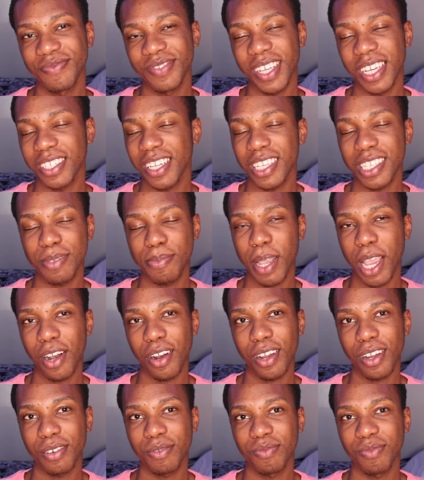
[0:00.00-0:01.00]
It doesn't
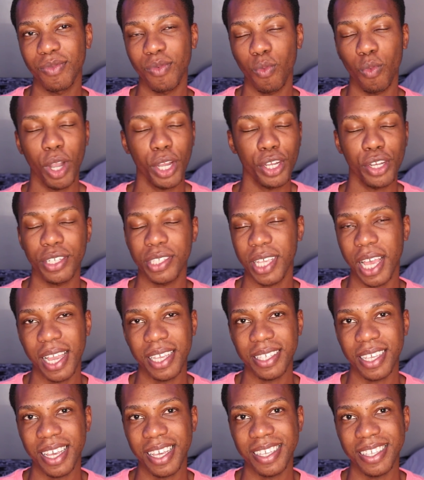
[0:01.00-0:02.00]
matter what your
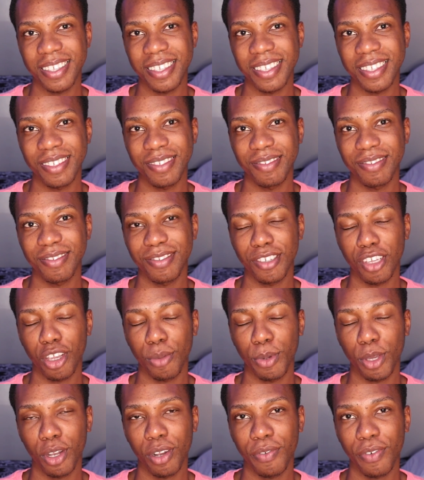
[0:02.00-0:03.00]
size is.
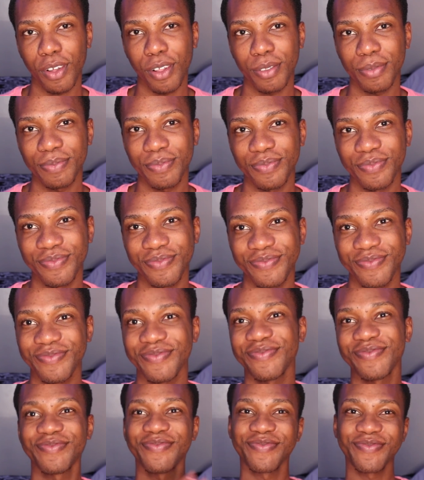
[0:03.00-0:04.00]
You're beautiful.
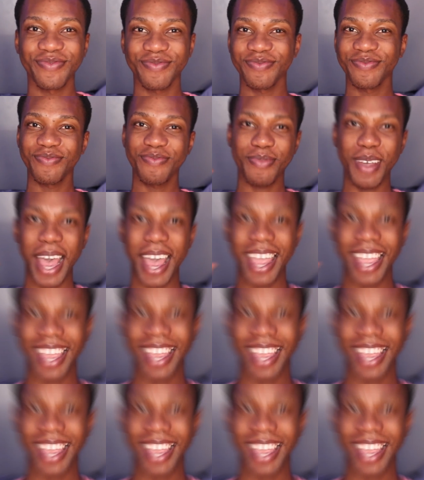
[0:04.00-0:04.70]
Bye.